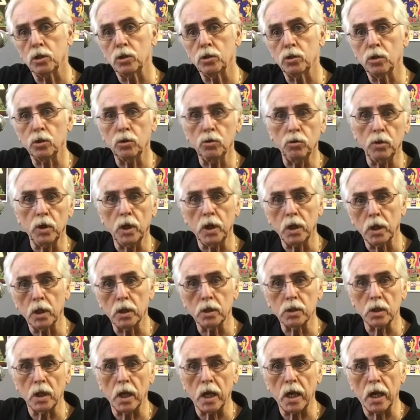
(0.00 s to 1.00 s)
tuning
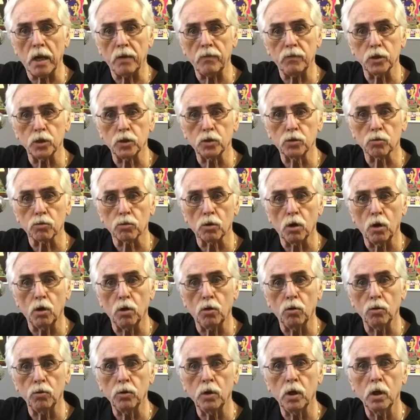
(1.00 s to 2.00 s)
to have a
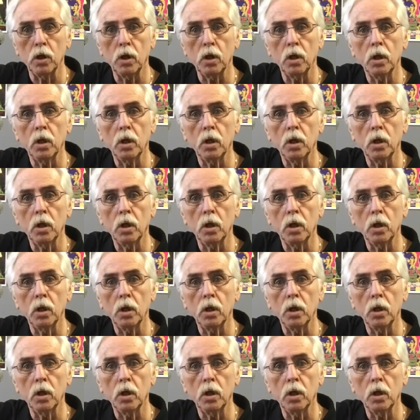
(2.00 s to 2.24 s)
drone